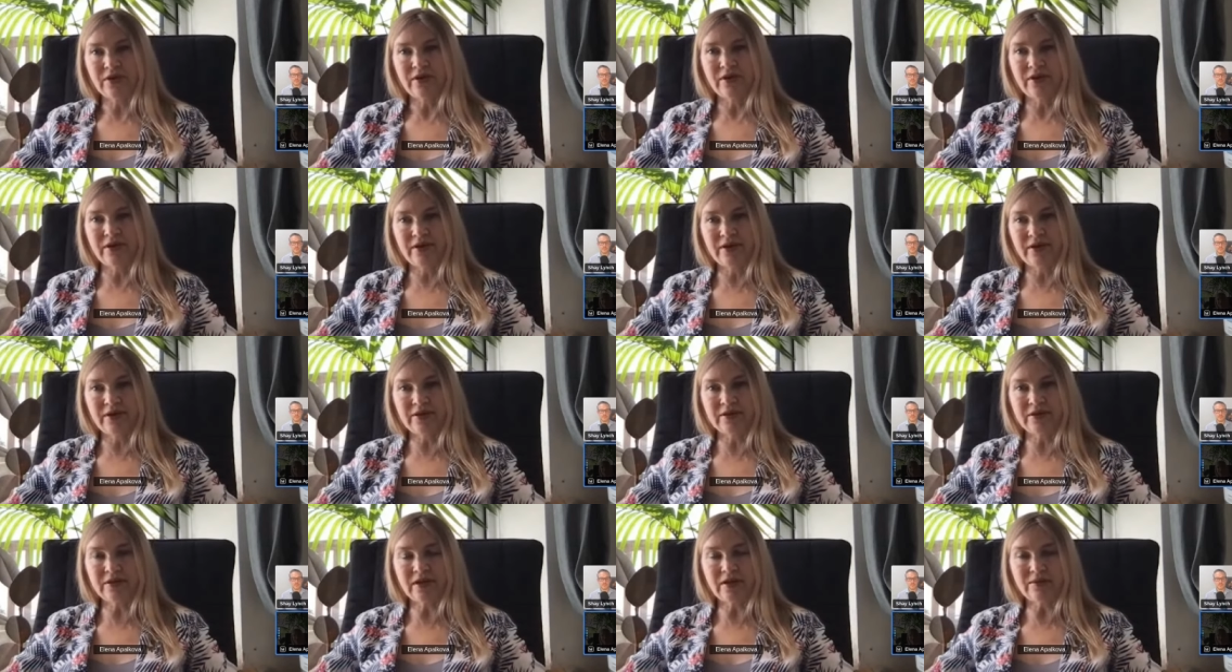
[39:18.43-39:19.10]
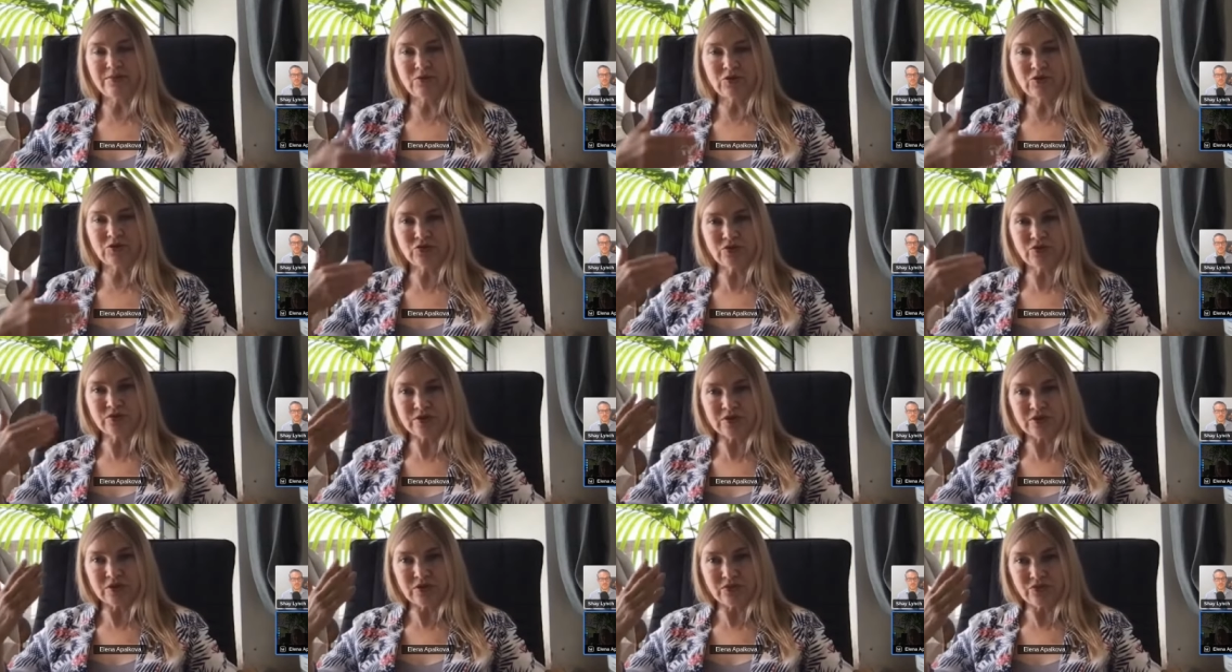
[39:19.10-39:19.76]
And I'm sure
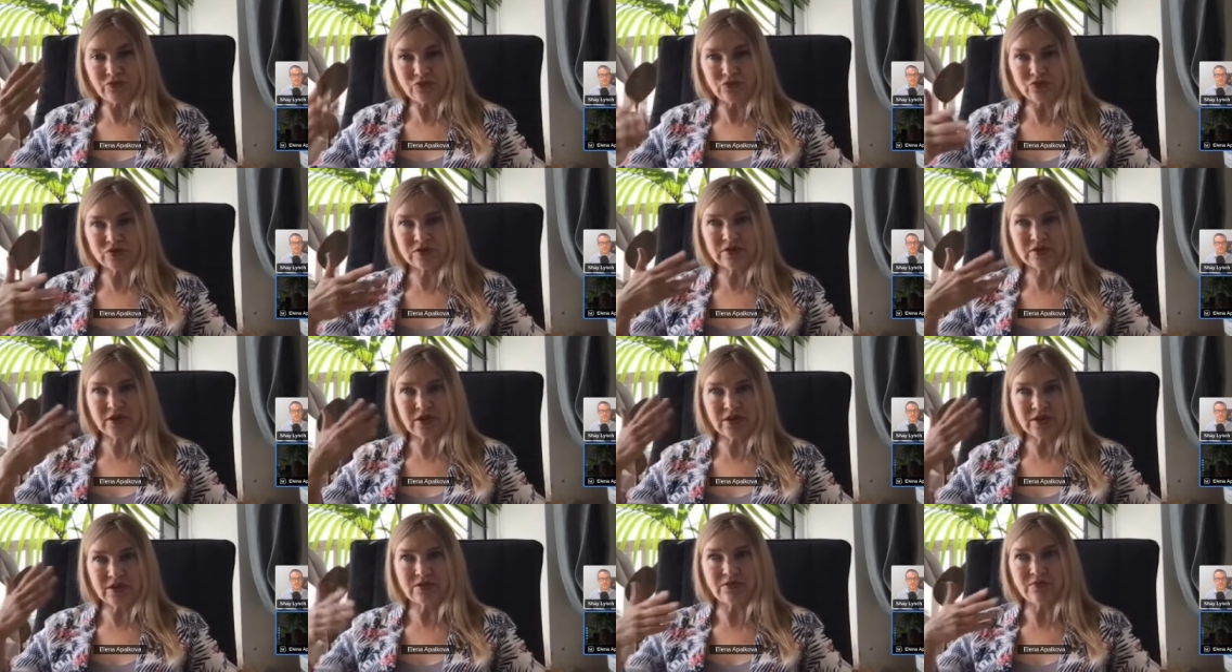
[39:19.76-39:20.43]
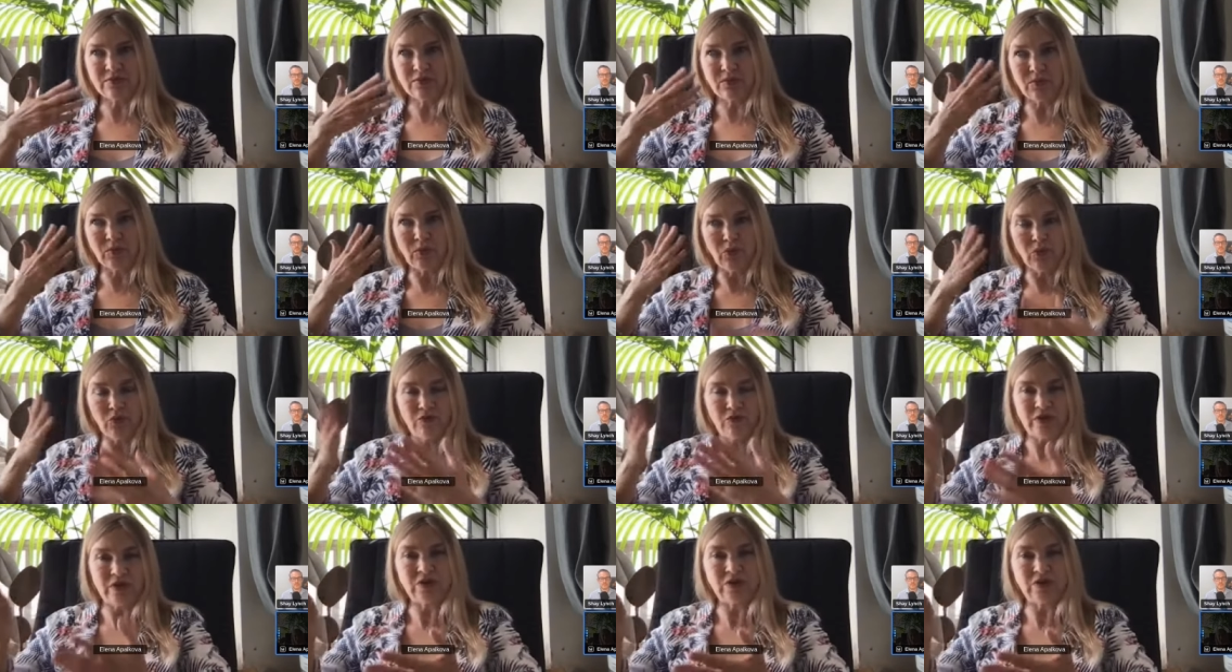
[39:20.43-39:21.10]
that if you start
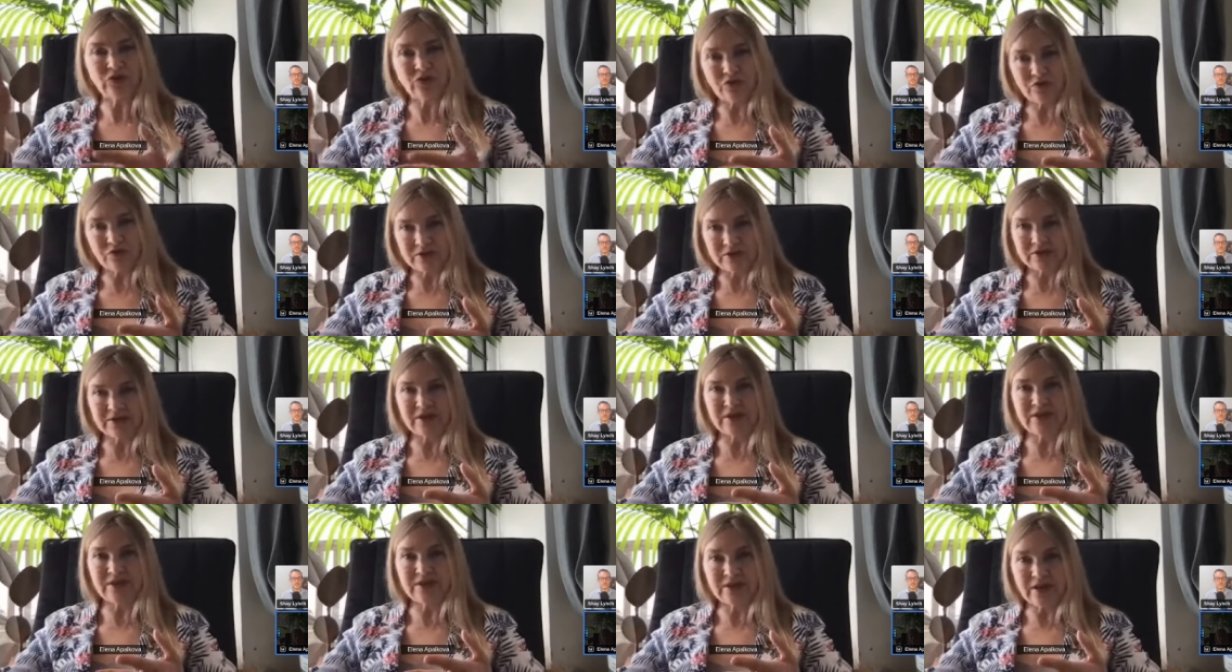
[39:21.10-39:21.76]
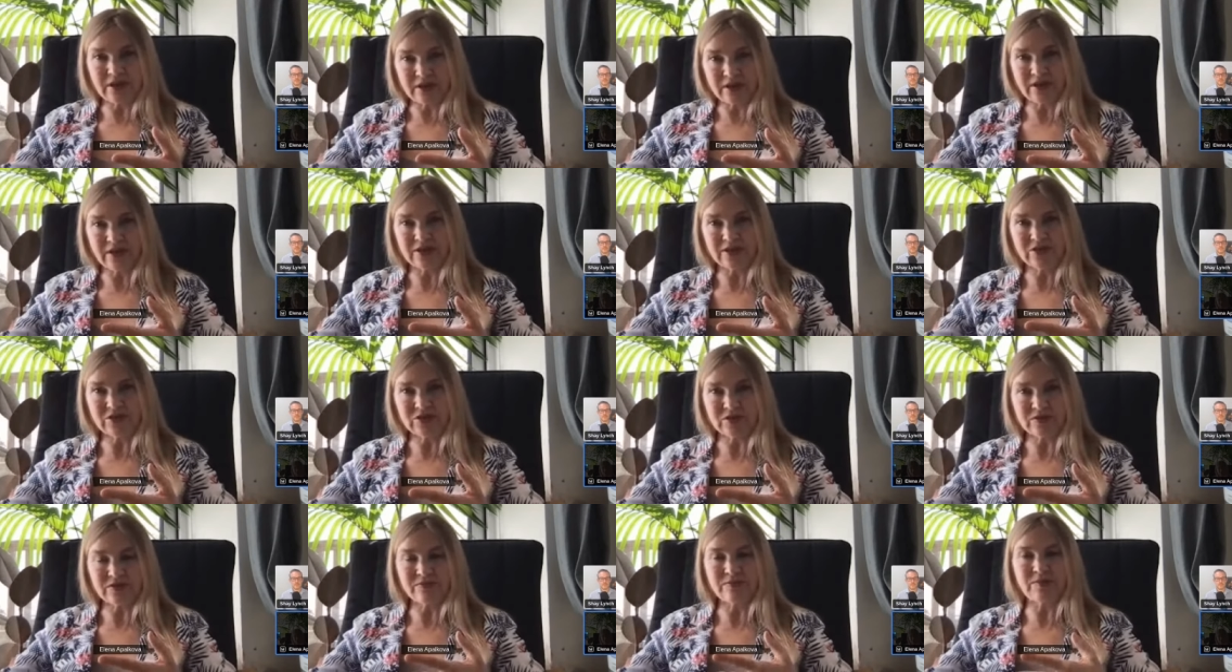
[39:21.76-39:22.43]
moving toward that
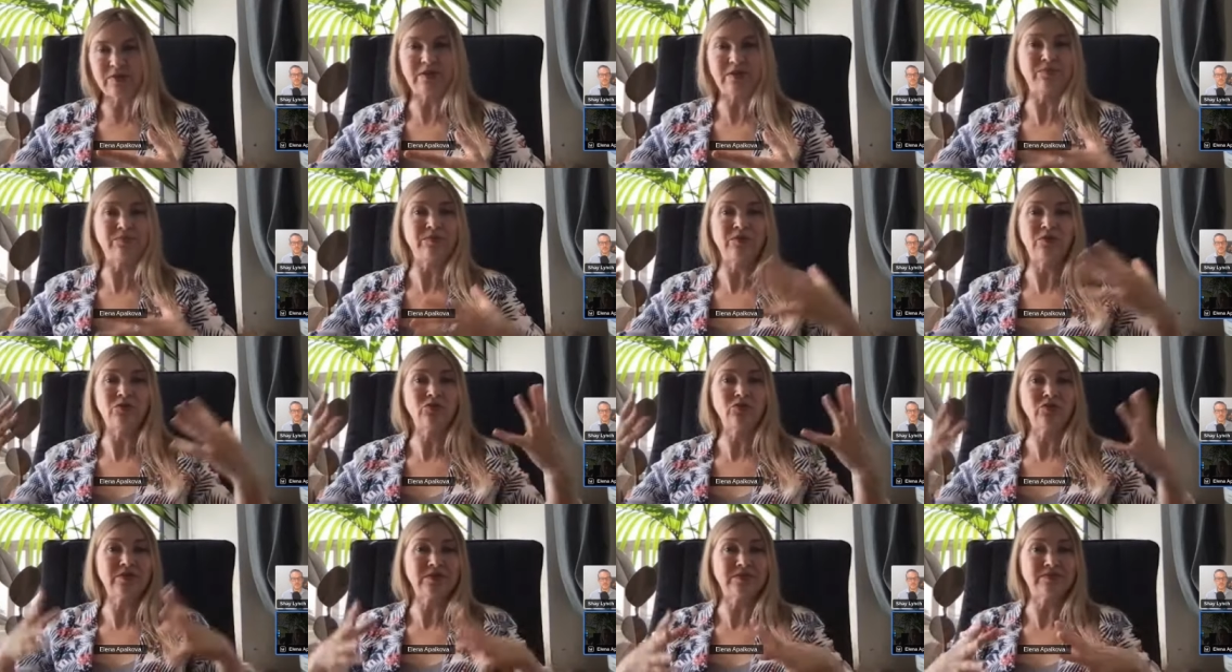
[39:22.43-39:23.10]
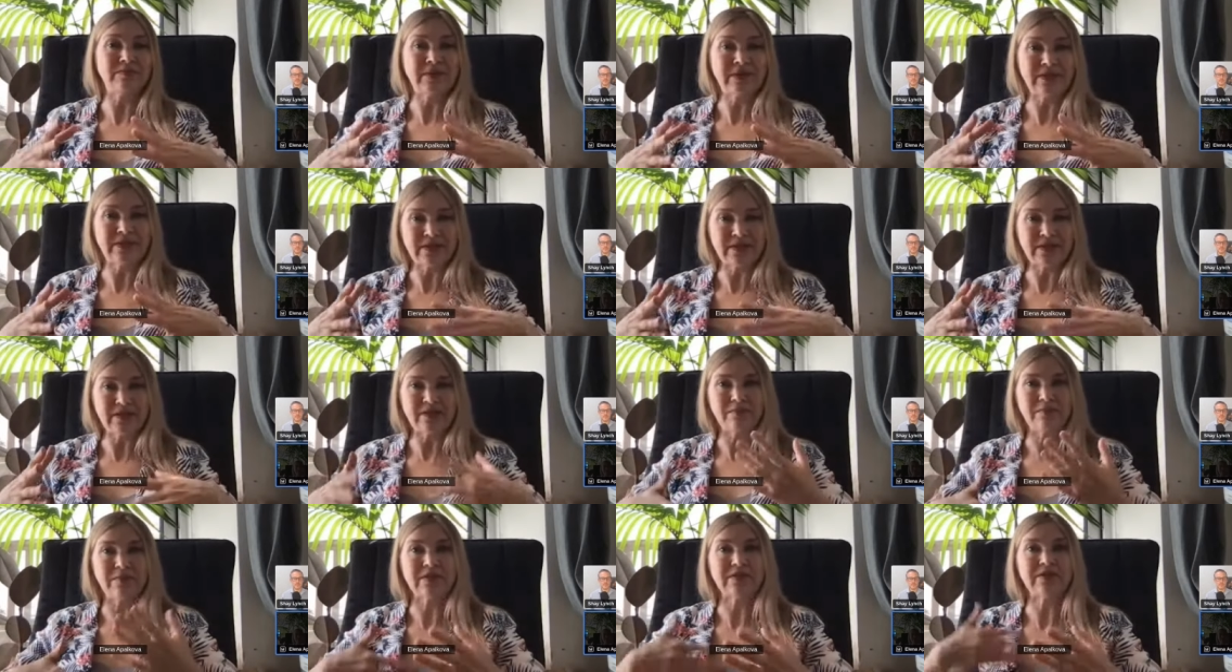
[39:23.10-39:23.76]
direction, maybe not
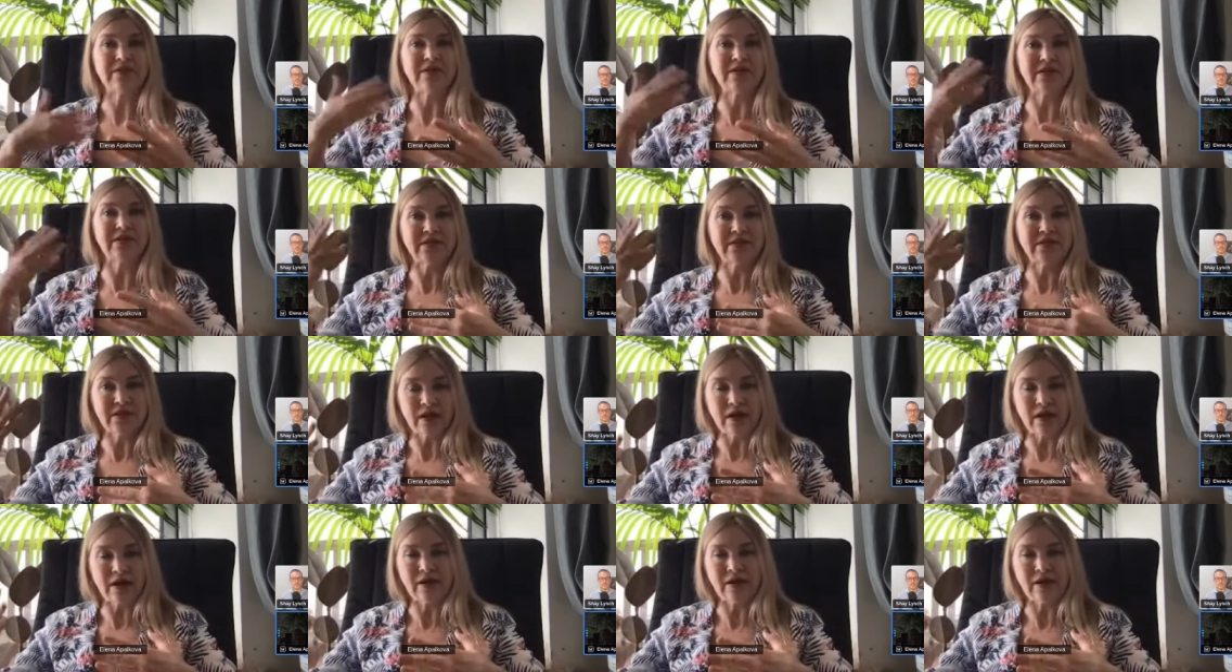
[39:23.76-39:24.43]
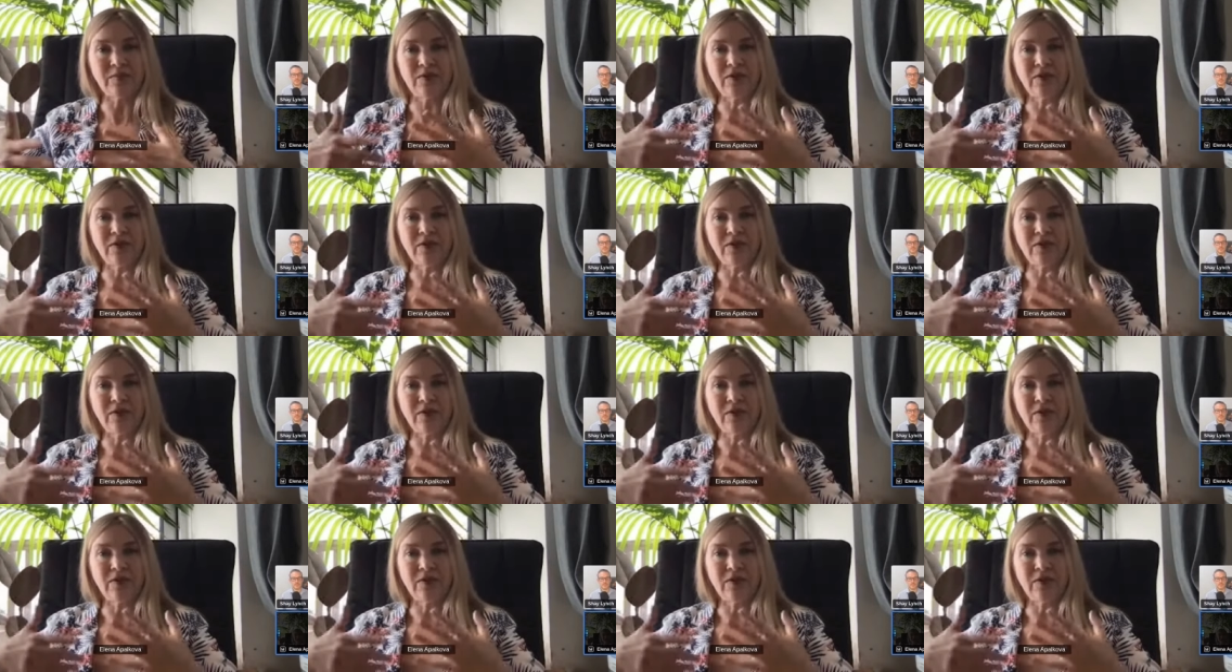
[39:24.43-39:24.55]
immediately, but in time,